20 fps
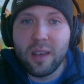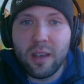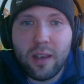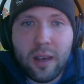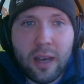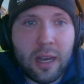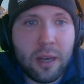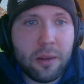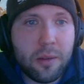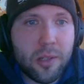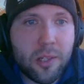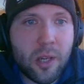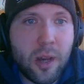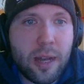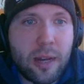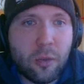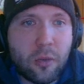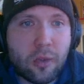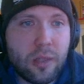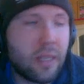Uh, so I
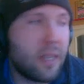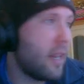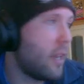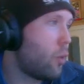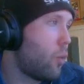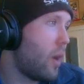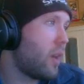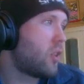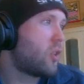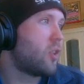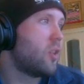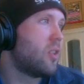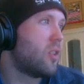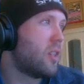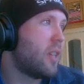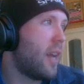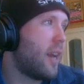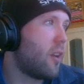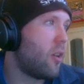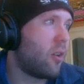don't see any questions
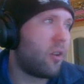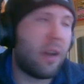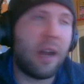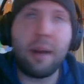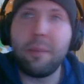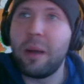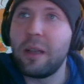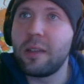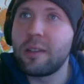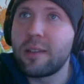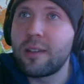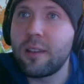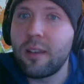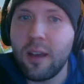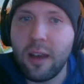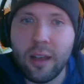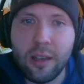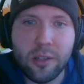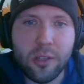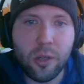yet or comments.
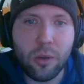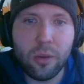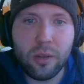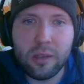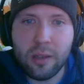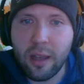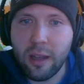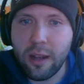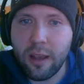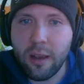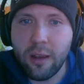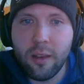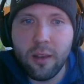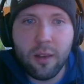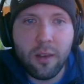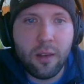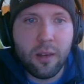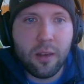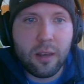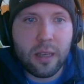Uh, so it's gonna
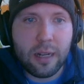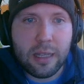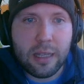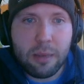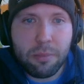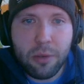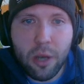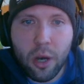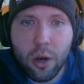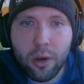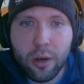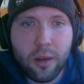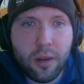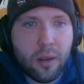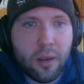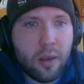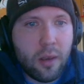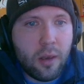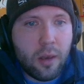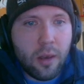gonna keep going.
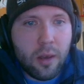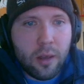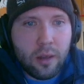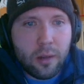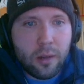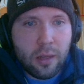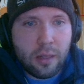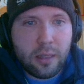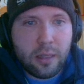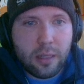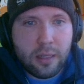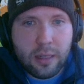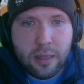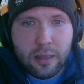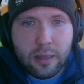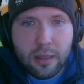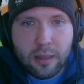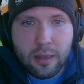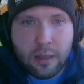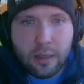Da, da,
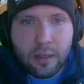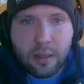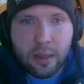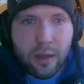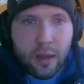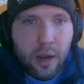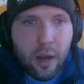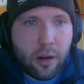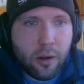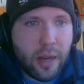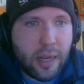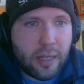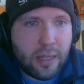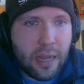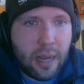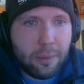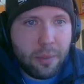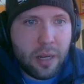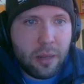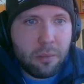da, All right,
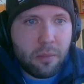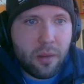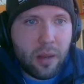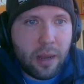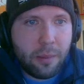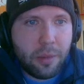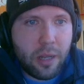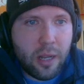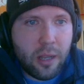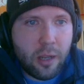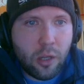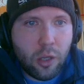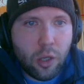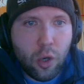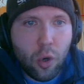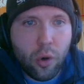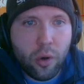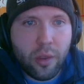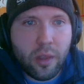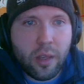I'm gonna I'm gonna
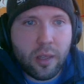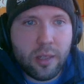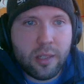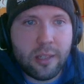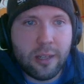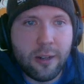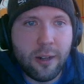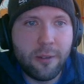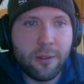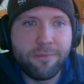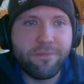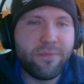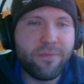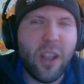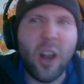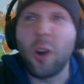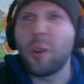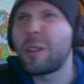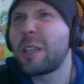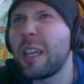ignore this.
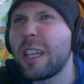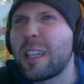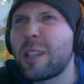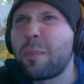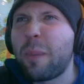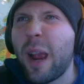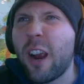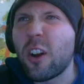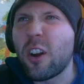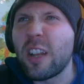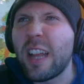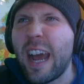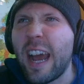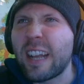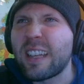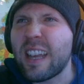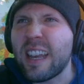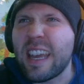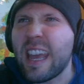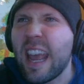Oh, it's it's
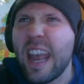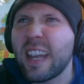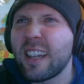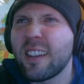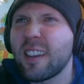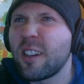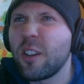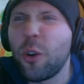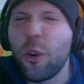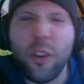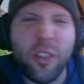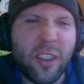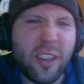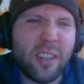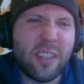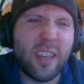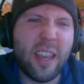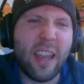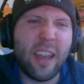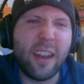parallax. I can't ignore
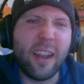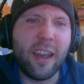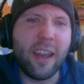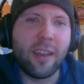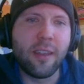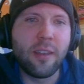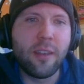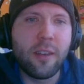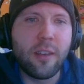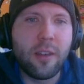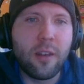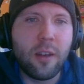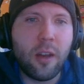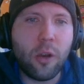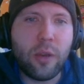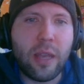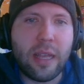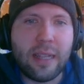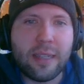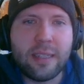this, can I?
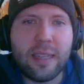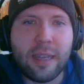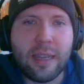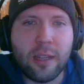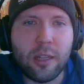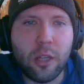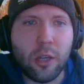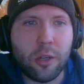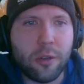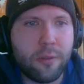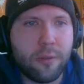Okay, let's take a look.